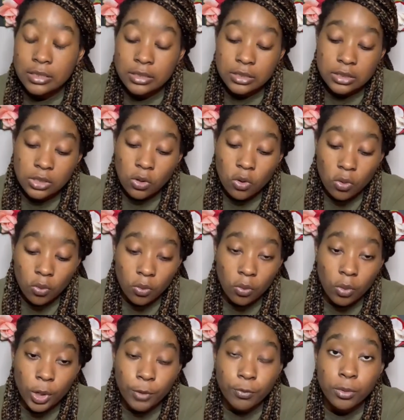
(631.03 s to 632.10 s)
So
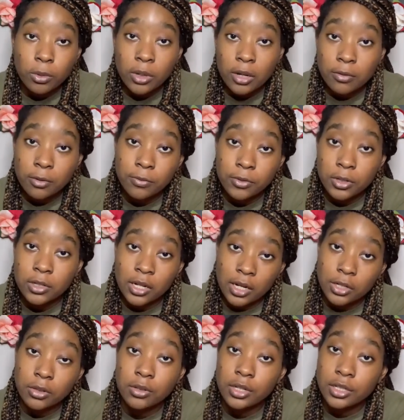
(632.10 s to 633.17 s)
if you ever feel like
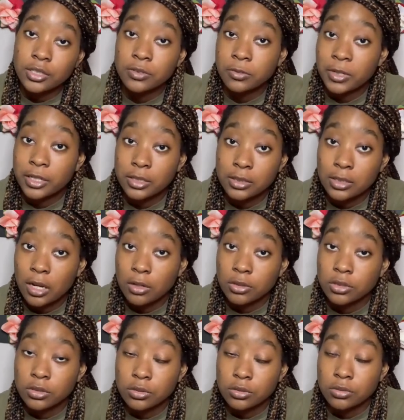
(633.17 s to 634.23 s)
you need somebody to talk
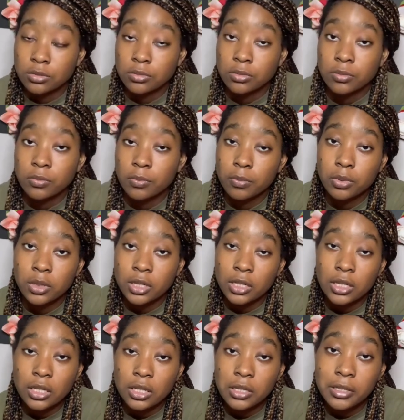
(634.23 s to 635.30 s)
to,
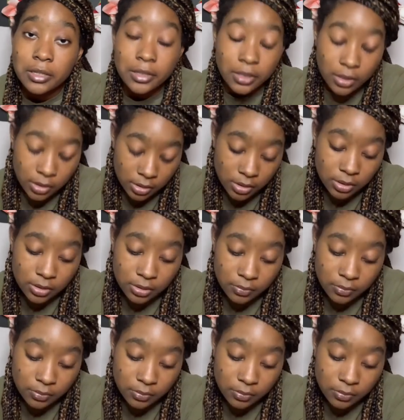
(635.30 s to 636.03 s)
please